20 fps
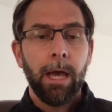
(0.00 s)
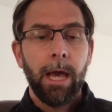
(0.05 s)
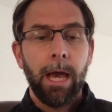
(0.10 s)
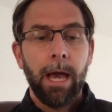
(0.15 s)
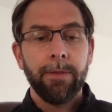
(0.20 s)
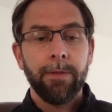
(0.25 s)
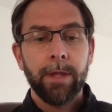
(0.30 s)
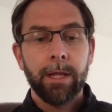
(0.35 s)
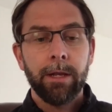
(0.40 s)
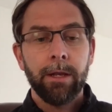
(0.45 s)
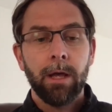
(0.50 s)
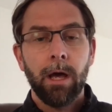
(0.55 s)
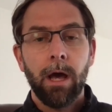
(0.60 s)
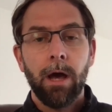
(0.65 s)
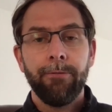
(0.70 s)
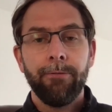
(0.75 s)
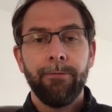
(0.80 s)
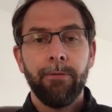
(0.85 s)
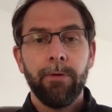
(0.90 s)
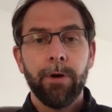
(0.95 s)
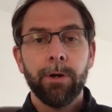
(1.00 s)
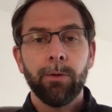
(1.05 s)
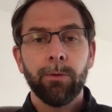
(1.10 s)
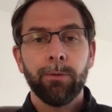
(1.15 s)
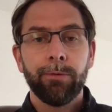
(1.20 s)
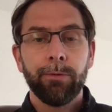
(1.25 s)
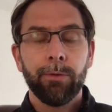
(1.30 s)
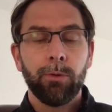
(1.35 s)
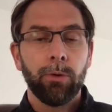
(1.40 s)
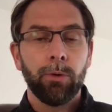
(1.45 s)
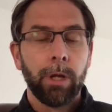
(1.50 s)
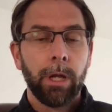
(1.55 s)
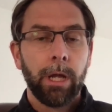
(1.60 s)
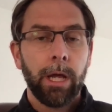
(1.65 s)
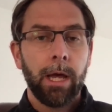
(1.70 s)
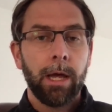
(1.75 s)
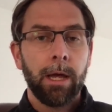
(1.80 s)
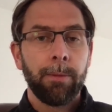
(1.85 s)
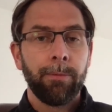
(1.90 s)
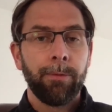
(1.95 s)
And then a final thought
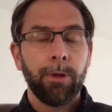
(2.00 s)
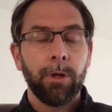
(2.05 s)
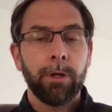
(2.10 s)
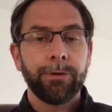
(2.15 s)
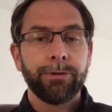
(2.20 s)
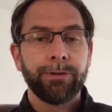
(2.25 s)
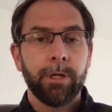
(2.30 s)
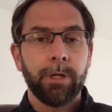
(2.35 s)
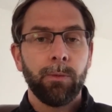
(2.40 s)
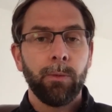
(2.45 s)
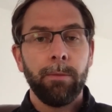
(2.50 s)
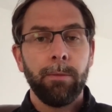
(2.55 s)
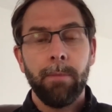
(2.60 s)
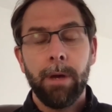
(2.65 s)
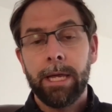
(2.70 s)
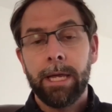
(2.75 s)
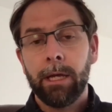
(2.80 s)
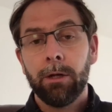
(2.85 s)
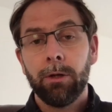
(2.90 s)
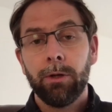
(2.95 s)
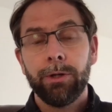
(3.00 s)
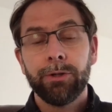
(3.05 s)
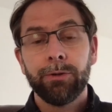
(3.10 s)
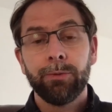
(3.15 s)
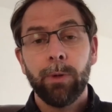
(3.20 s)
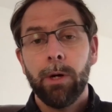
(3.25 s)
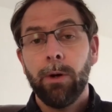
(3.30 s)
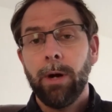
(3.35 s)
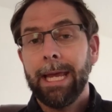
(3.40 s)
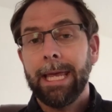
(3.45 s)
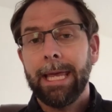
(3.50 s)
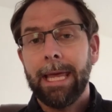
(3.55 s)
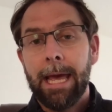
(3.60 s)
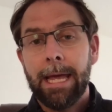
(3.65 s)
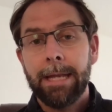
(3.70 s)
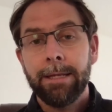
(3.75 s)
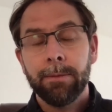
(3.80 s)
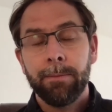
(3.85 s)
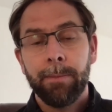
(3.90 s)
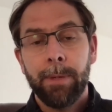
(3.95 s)
that we may include as well,
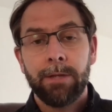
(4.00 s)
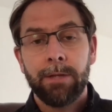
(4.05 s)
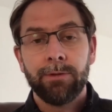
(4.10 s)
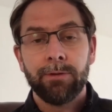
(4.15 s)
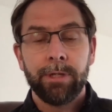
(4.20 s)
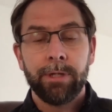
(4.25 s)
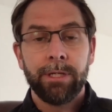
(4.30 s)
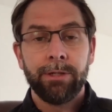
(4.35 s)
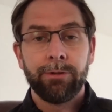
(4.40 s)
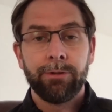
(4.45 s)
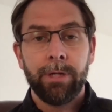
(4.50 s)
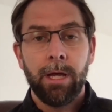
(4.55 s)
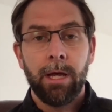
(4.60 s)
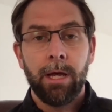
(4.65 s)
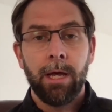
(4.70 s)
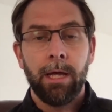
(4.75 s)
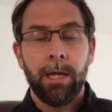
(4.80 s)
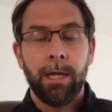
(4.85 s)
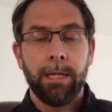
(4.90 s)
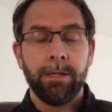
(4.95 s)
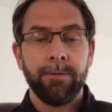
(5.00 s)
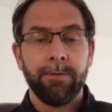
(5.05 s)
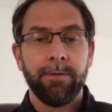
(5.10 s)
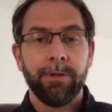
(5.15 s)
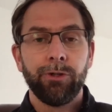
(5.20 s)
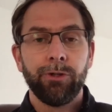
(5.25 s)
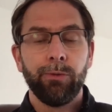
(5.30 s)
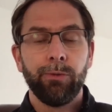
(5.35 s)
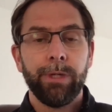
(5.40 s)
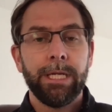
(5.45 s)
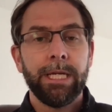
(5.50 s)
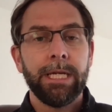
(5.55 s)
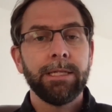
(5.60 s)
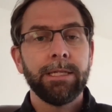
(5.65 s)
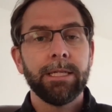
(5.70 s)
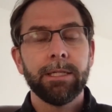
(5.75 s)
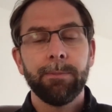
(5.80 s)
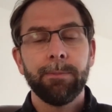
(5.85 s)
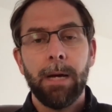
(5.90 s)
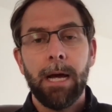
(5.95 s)
again depends on individual need,
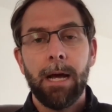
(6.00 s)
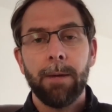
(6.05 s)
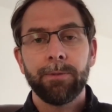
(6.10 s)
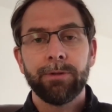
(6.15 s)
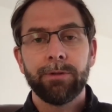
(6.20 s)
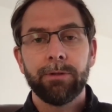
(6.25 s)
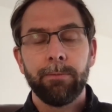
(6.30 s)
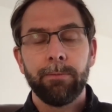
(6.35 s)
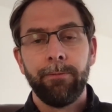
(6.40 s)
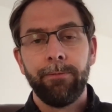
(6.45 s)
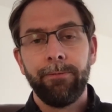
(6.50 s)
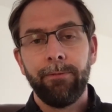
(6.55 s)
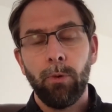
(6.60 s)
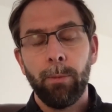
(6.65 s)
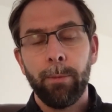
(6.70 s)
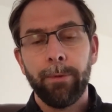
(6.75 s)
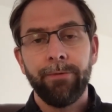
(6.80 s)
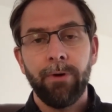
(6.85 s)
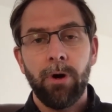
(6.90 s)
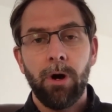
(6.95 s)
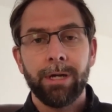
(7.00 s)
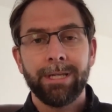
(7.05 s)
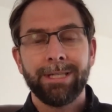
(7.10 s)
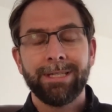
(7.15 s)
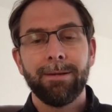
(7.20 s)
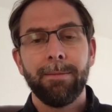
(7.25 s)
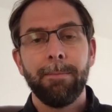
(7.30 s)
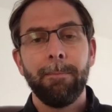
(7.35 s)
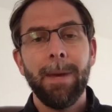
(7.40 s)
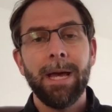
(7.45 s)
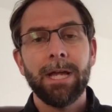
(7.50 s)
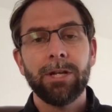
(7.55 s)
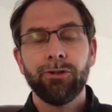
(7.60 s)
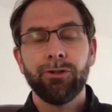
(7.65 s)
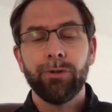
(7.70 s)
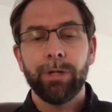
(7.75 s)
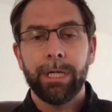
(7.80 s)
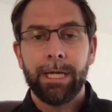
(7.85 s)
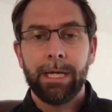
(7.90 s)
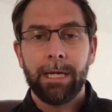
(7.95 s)
is perhaps some form of
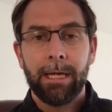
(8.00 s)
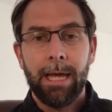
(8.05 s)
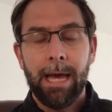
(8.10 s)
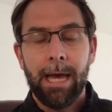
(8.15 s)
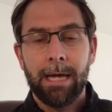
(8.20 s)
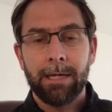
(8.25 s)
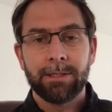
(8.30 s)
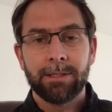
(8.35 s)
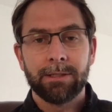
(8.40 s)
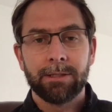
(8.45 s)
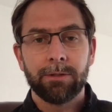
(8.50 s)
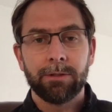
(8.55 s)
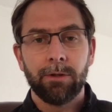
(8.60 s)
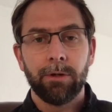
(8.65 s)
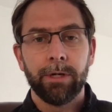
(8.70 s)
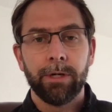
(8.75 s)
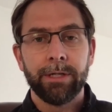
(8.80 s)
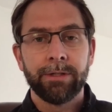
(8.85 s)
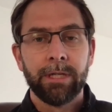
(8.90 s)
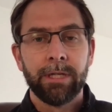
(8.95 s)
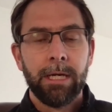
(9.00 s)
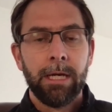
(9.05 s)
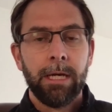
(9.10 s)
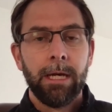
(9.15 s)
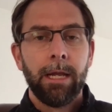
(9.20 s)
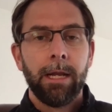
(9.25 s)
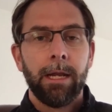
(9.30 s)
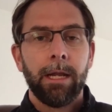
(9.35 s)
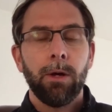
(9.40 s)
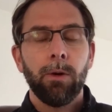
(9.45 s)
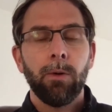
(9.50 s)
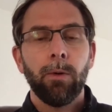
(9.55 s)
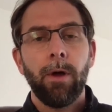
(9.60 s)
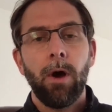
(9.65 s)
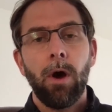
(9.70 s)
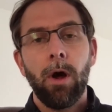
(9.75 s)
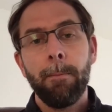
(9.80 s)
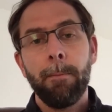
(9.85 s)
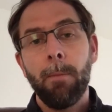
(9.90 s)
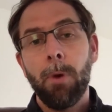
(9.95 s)
isometric exercise. Now,
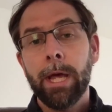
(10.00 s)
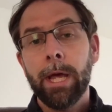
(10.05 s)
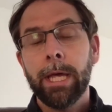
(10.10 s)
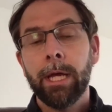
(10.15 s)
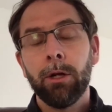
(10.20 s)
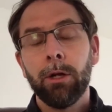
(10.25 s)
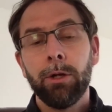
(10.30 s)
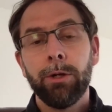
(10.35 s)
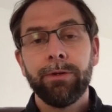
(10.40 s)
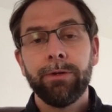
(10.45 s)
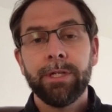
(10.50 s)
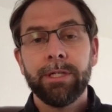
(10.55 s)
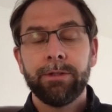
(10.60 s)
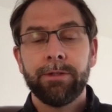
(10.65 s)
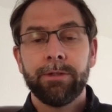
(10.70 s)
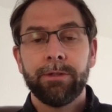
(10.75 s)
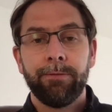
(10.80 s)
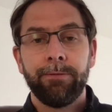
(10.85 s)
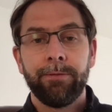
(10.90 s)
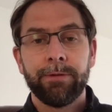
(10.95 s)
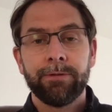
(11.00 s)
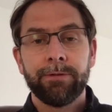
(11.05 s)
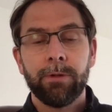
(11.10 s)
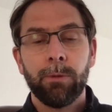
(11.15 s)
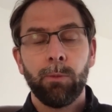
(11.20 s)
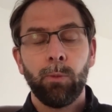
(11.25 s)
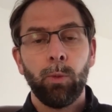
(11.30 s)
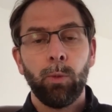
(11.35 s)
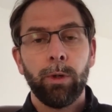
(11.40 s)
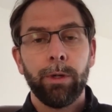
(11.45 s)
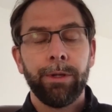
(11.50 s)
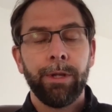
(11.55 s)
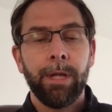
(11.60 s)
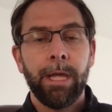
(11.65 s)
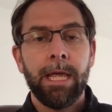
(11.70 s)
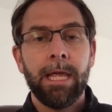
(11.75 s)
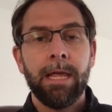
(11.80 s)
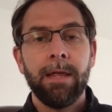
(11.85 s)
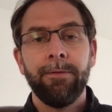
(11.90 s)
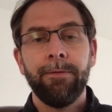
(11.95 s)
I might include this for someone
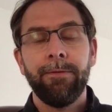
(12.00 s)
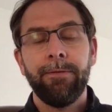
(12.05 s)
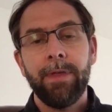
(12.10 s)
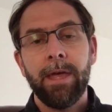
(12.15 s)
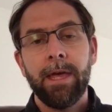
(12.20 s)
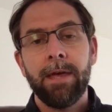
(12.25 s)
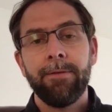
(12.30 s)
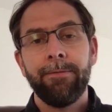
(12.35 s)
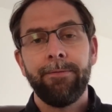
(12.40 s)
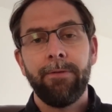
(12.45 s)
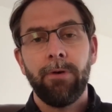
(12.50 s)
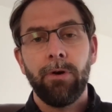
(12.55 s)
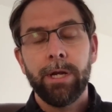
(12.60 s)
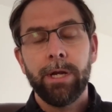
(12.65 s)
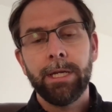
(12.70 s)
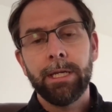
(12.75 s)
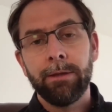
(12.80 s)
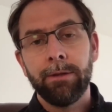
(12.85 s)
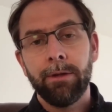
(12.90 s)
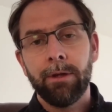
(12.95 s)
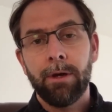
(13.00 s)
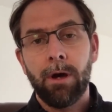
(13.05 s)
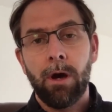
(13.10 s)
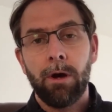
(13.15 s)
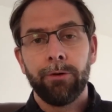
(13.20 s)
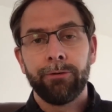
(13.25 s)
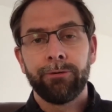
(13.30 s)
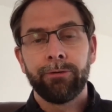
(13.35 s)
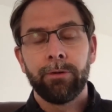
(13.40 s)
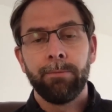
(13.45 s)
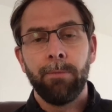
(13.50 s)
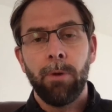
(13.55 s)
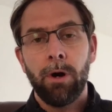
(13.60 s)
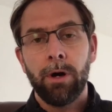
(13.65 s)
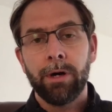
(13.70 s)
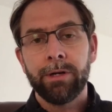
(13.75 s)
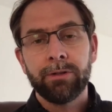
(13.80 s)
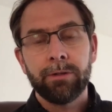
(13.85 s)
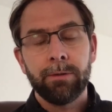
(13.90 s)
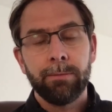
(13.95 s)
if they're finding that some
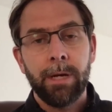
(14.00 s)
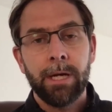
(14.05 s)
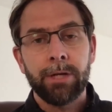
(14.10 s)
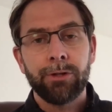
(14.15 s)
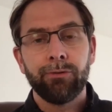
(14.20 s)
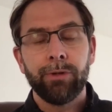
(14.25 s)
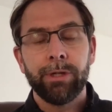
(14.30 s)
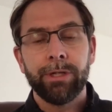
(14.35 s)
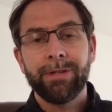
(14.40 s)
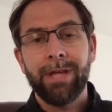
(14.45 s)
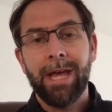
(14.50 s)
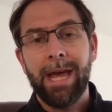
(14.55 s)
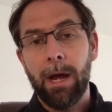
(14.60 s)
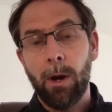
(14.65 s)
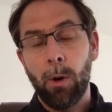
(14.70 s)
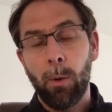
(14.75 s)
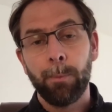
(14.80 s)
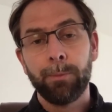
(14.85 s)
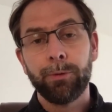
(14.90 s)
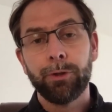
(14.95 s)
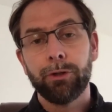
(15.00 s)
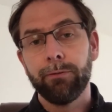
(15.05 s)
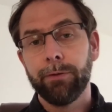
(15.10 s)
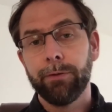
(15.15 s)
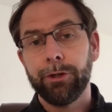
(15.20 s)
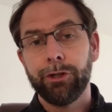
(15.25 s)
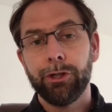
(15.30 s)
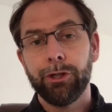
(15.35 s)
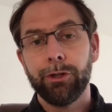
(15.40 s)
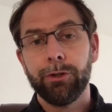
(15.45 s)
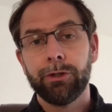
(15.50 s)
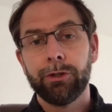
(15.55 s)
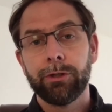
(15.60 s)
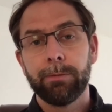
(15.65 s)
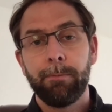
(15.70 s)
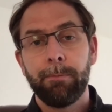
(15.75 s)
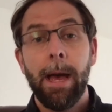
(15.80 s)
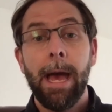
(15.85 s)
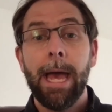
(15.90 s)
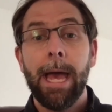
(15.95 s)
isometrics help to reduce
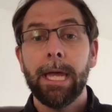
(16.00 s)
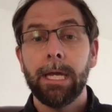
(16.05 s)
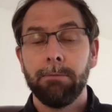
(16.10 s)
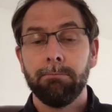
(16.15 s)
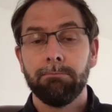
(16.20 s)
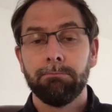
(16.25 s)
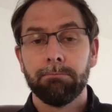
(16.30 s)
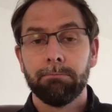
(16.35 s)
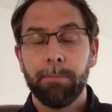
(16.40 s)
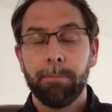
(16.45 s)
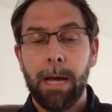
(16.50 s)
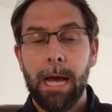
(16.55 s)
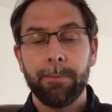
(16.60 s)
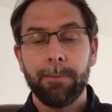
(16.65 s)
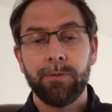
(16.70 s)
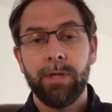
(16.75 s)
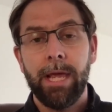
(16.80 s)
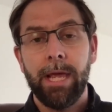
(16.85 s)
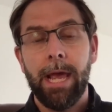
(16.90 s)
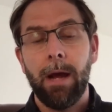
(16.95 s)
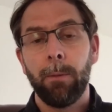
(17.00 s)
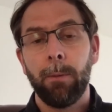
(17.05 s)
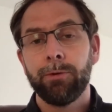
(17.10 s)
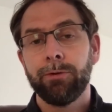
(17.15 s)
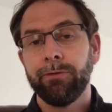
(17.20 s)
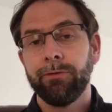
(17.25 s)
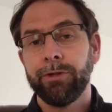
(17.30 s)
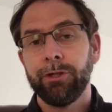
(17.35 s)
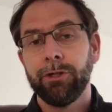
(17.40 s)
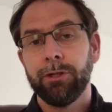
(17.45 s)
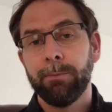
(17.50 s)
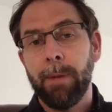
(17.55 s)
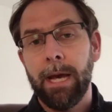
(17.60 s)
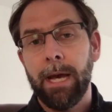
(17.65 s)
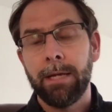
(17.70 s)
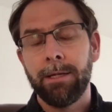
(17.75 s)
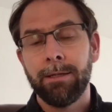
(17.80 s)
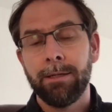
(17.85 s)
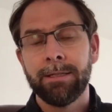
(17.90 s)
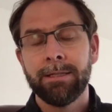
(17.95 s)
pain. Perhaps they help to reduce
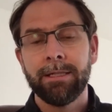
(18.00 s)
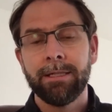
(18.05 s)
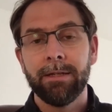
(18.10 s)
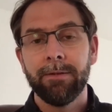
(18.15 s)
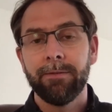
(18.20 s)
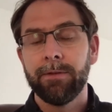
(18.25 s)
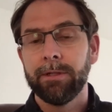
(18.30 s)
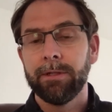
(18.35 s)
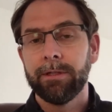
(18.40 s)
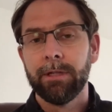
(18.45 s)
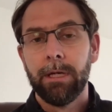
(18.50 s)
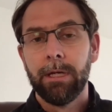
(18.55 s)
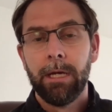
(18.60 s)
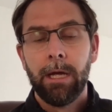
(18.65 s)
pain and stiffness